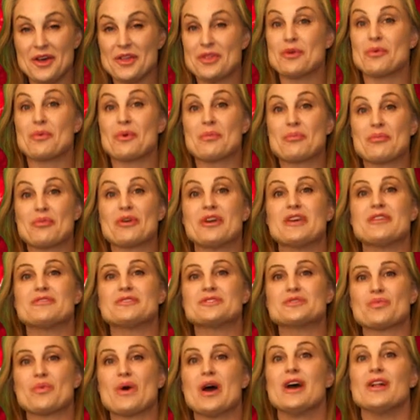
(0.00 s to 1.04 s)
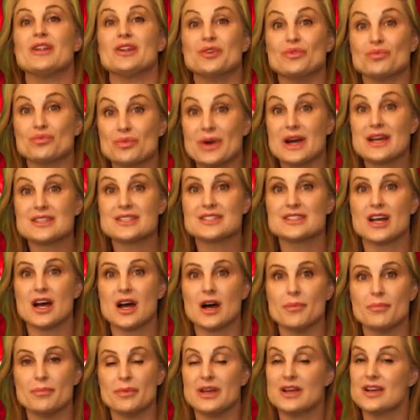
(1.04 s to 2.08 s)
the reprieve as well and rest
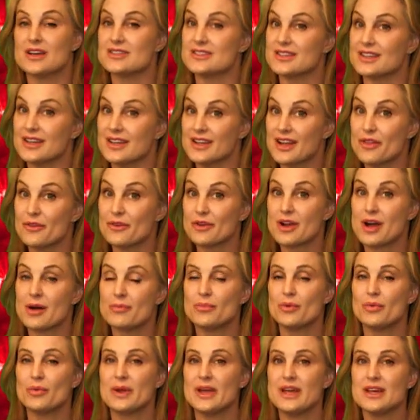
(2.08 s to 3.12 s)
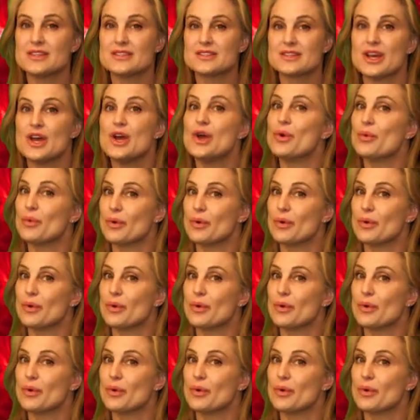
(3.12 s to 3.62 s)
up because in another couple weeks,